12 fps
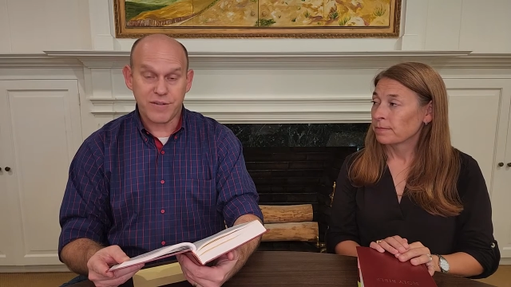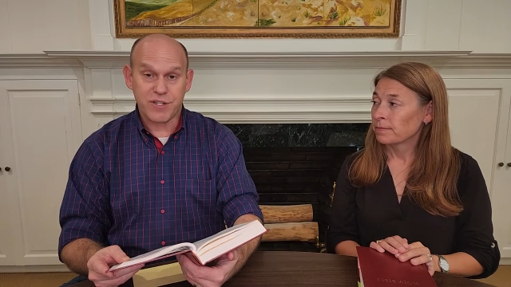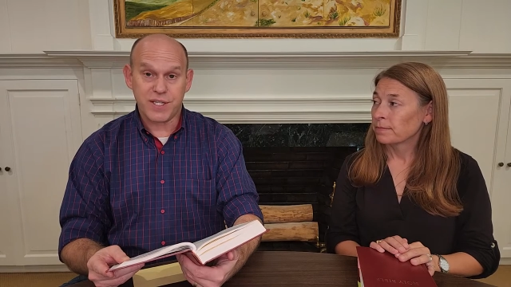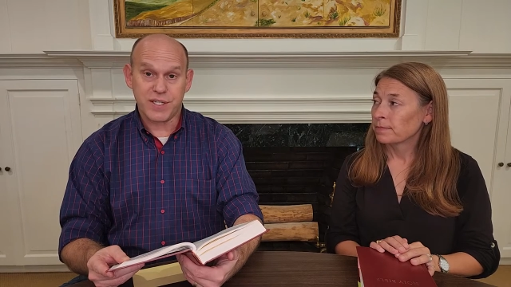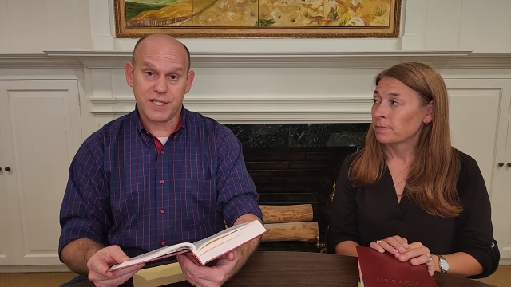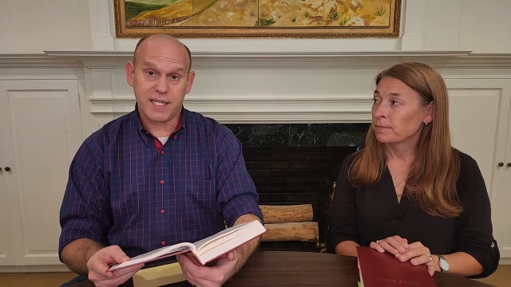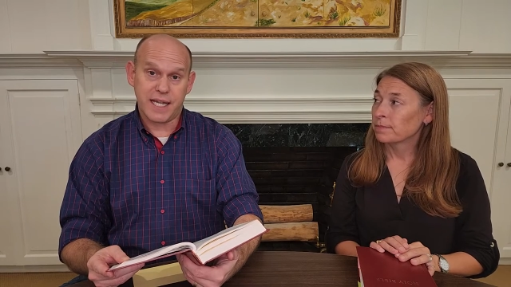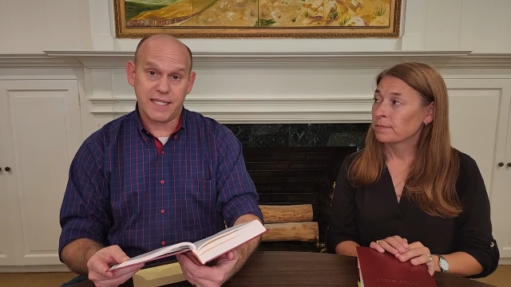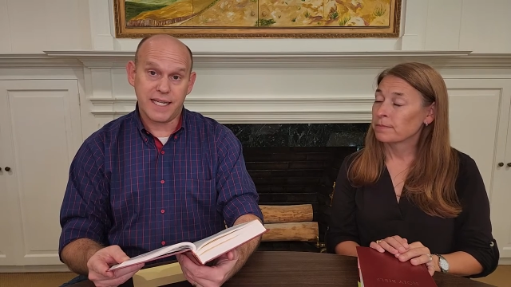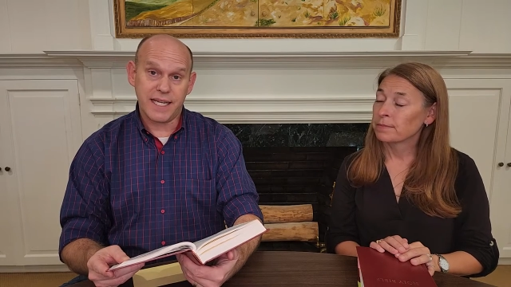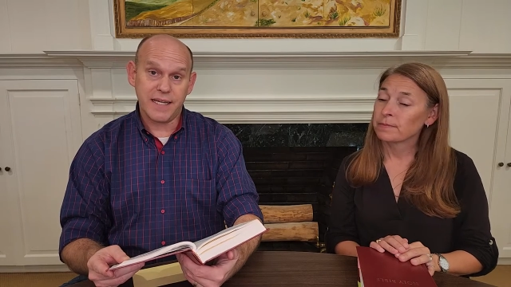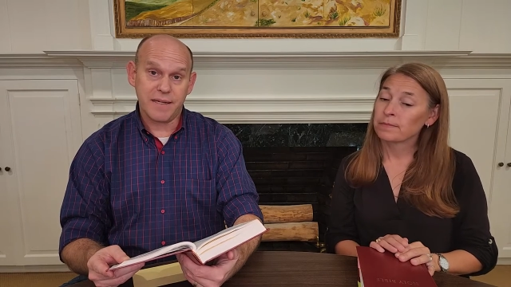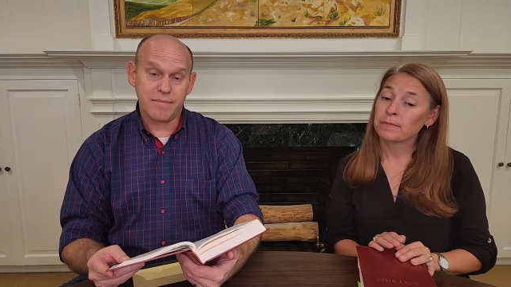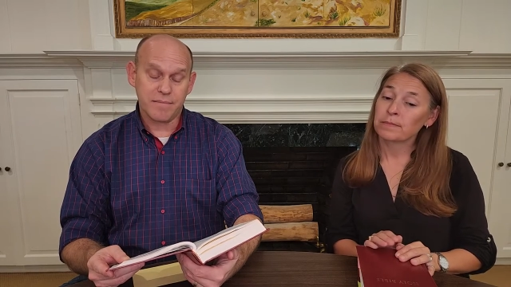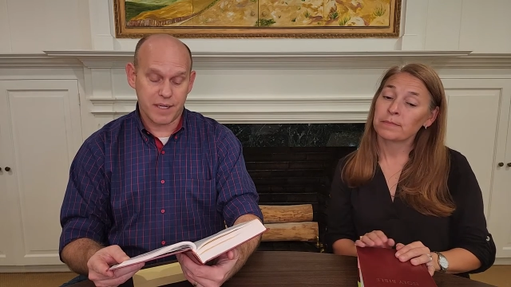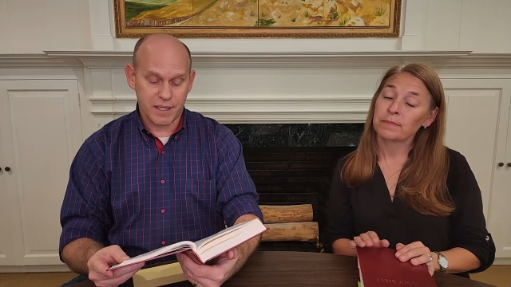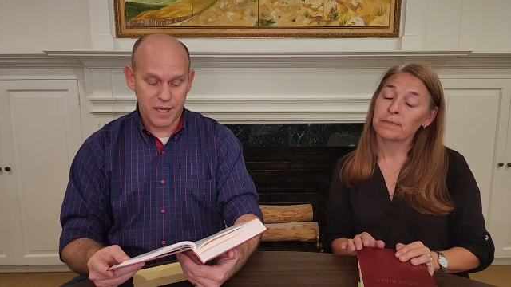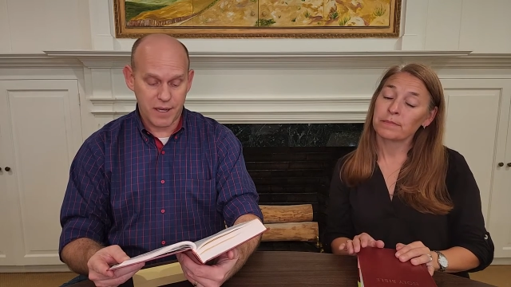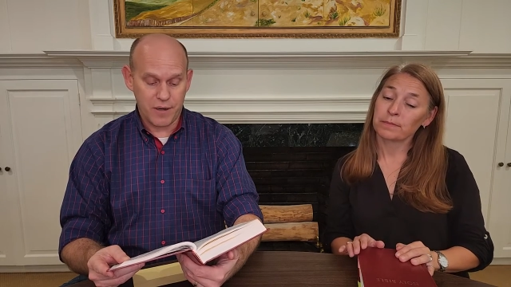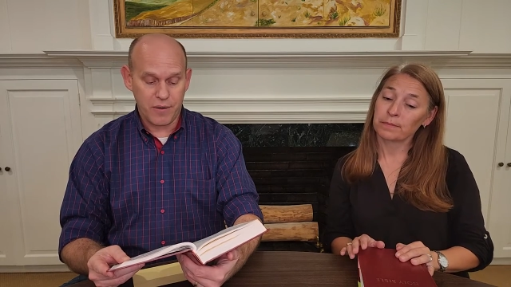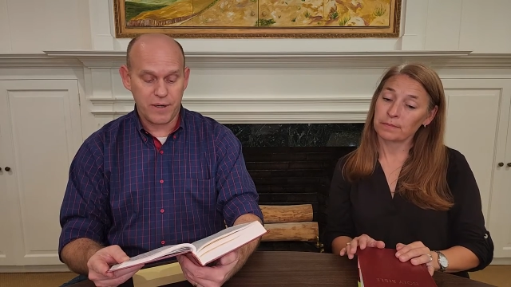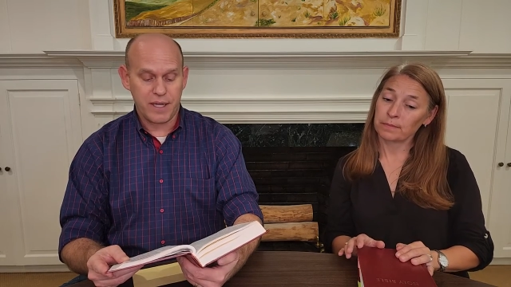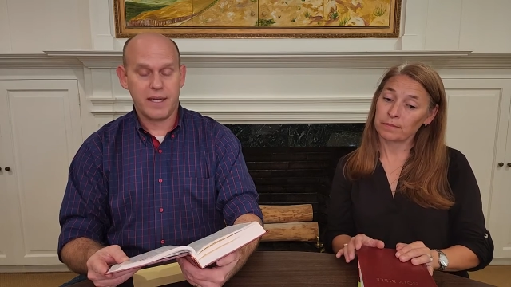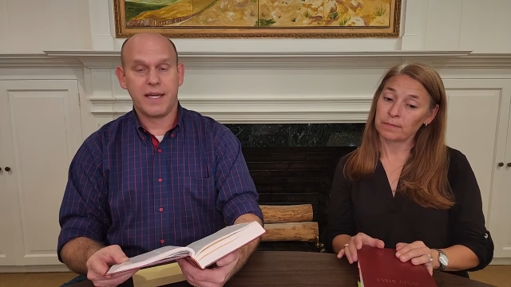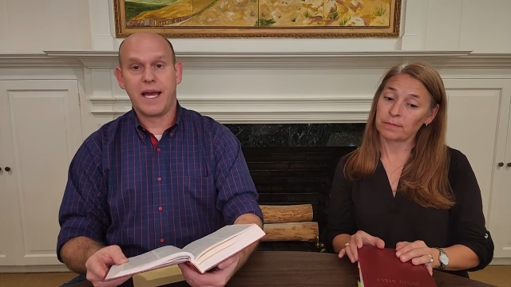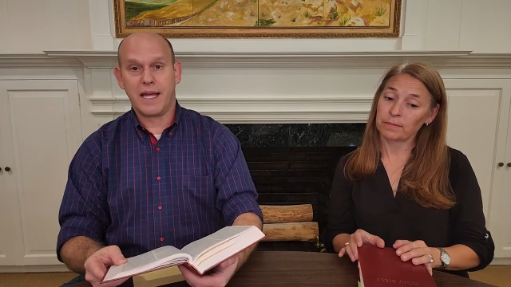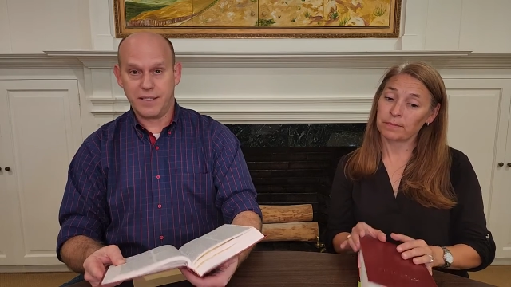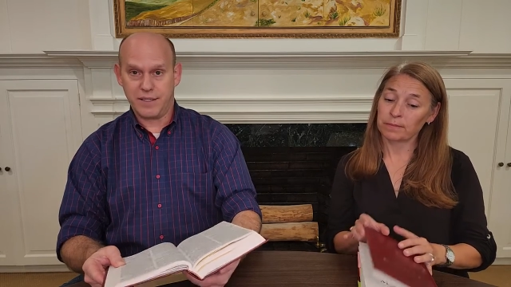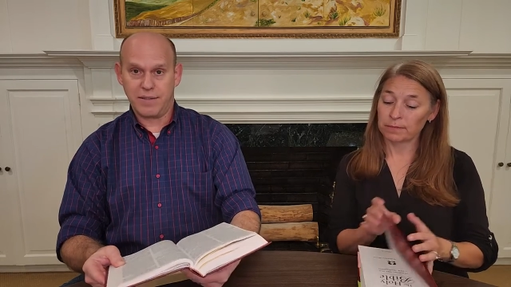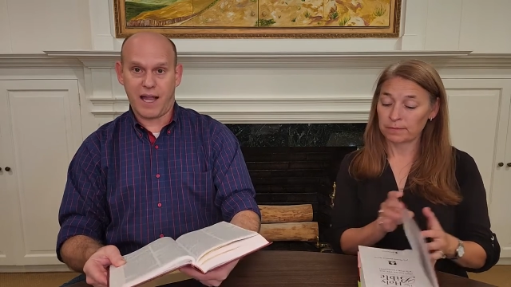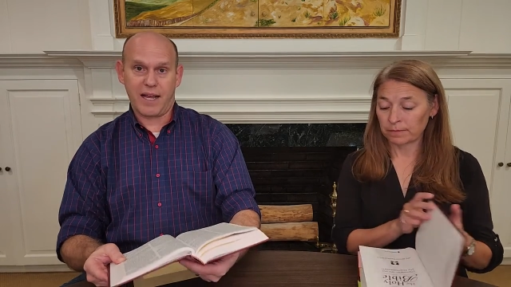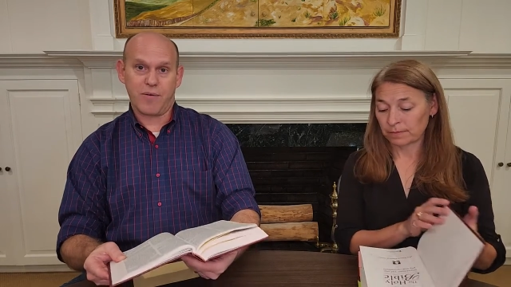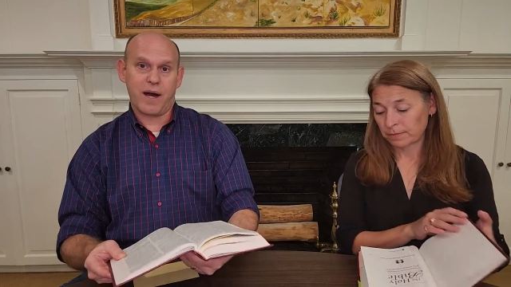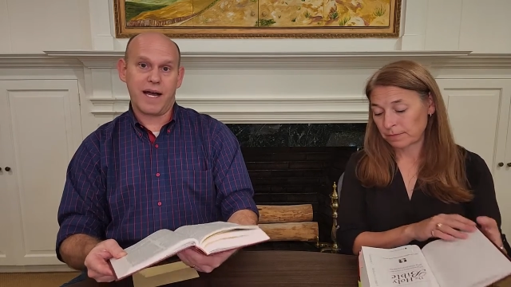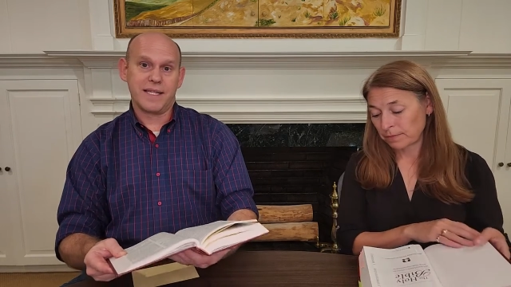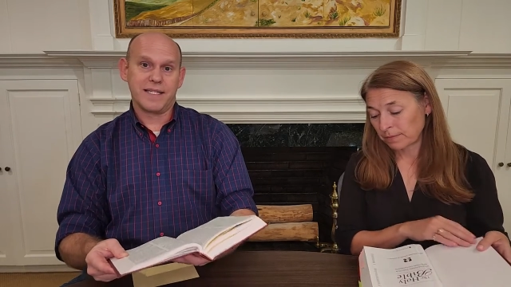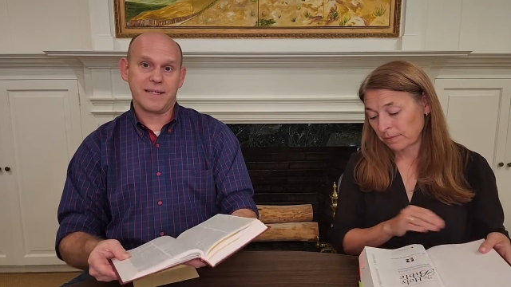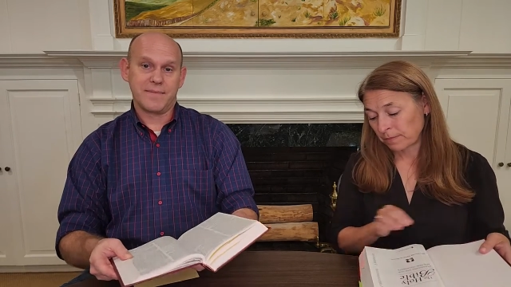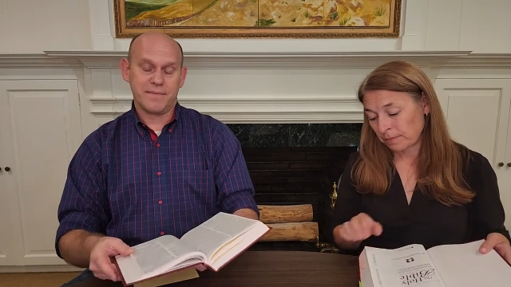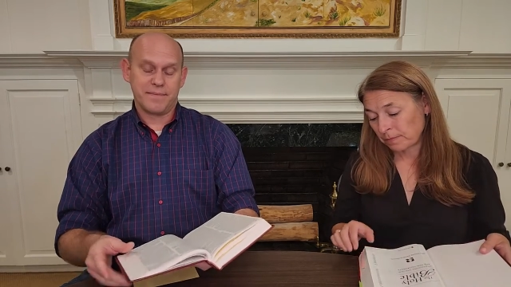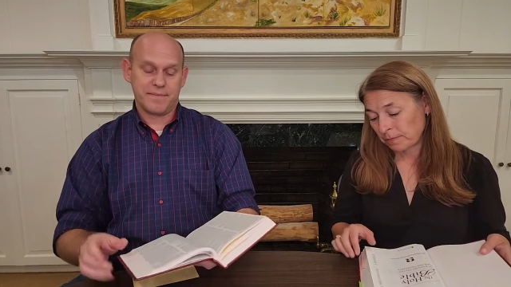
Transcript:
Speaker 1: Jesus said to him, Go and do likewise.